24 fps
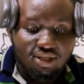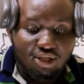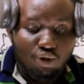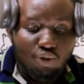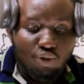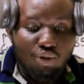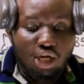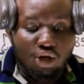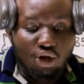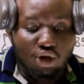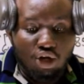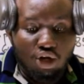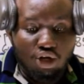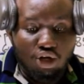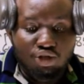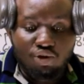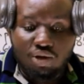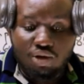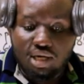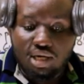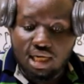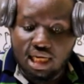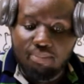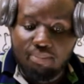We are going to
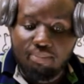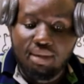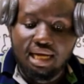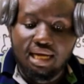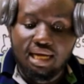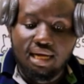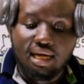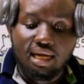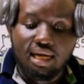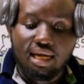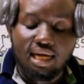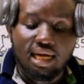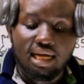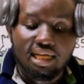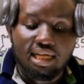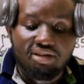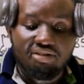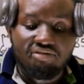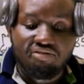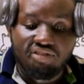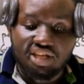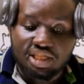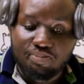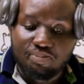claim
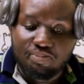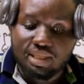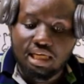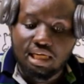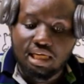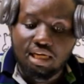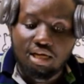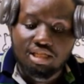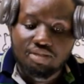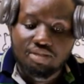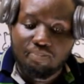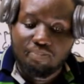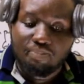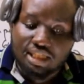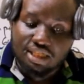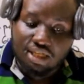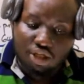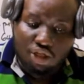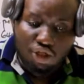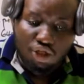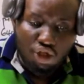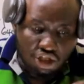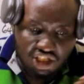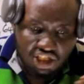investment allowance, but
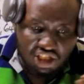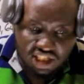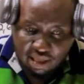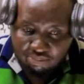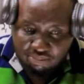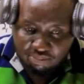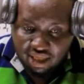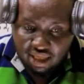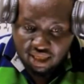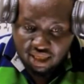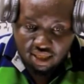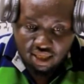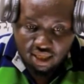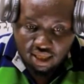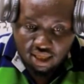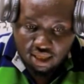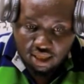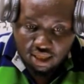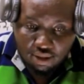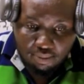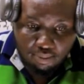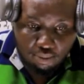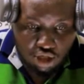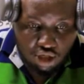not something.
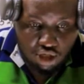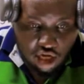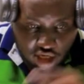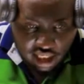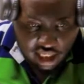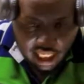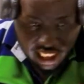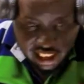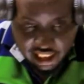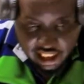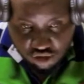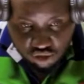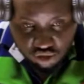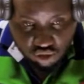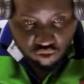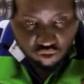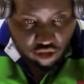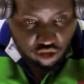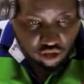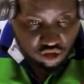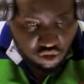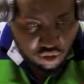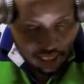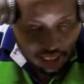Munaona kitu kwa hiyo
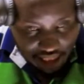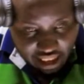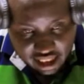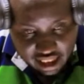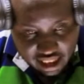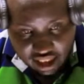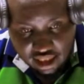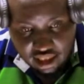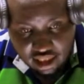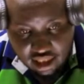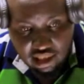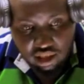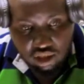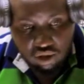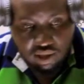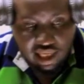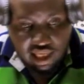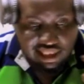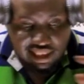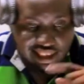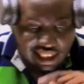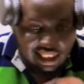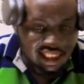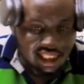swali. Look at
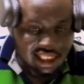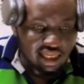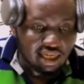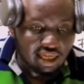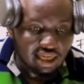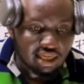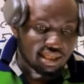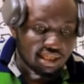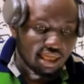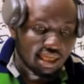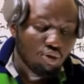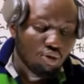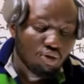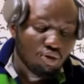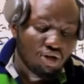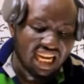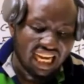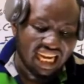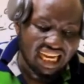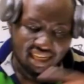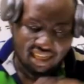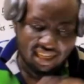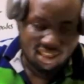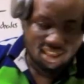that saloon
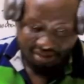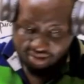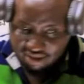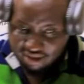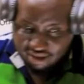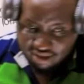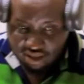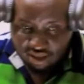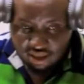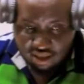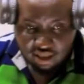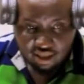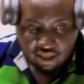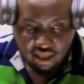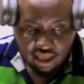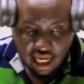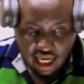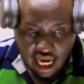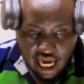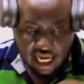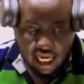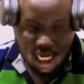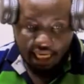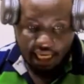car.
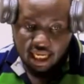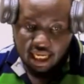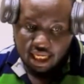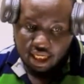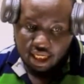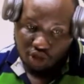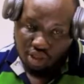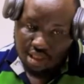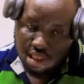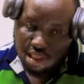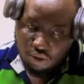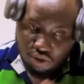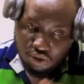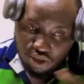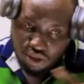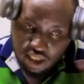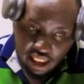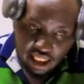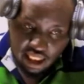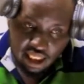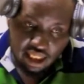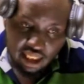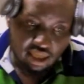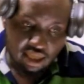Angalia hiyo saloon
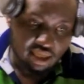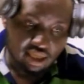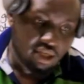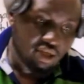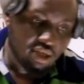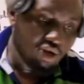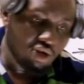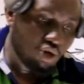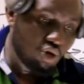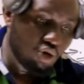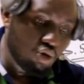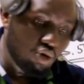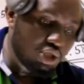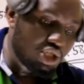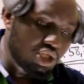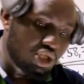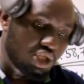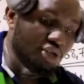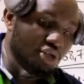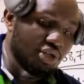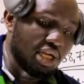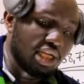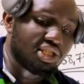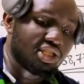car. Good
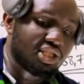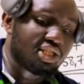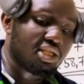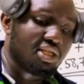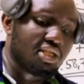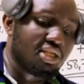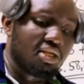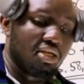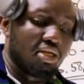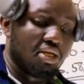students.